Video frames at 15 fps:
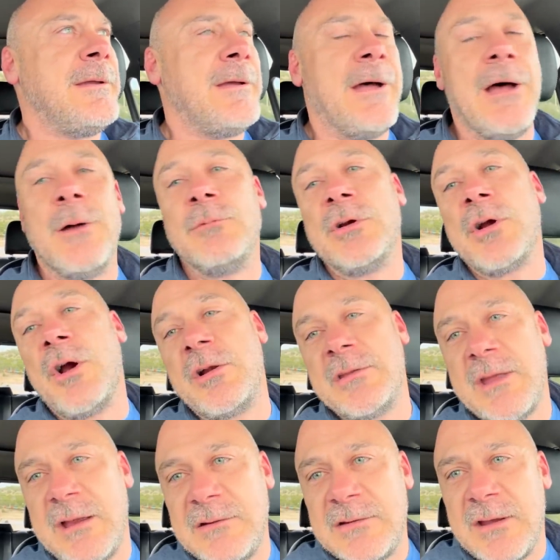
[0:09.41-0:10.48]
regarding
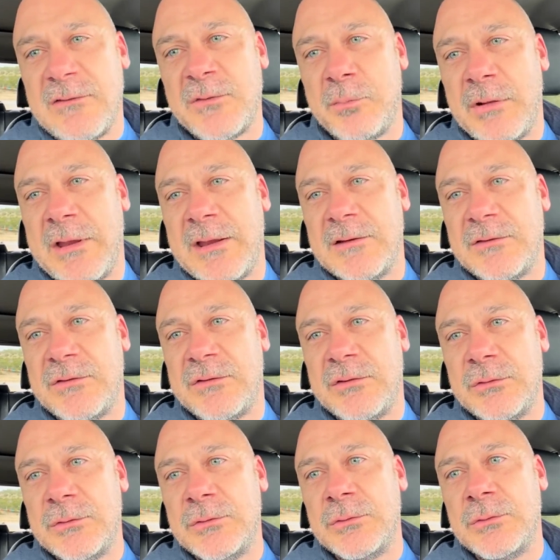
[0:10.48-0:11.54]
the ATF's plans
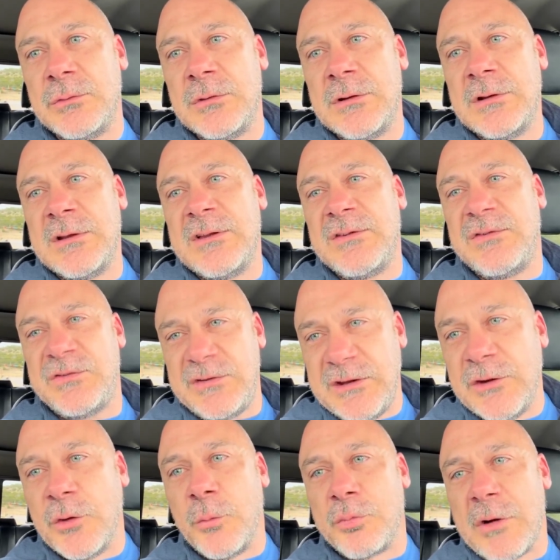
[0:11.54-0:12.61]
to
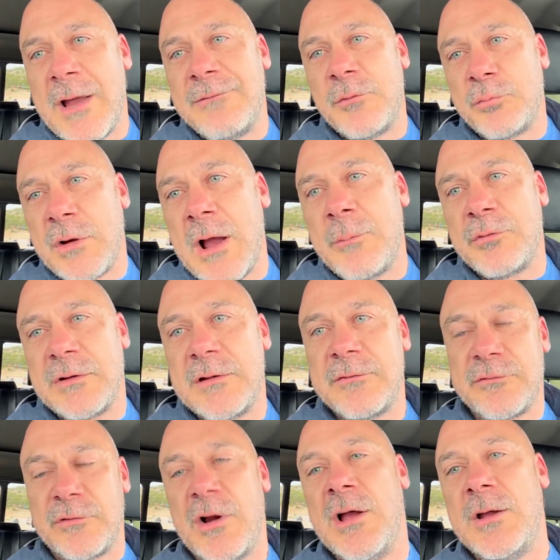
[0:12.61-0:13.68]
steal private property
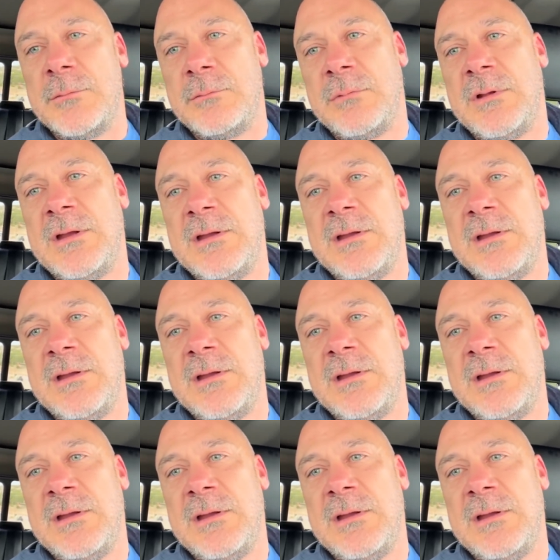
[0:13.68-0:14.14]
from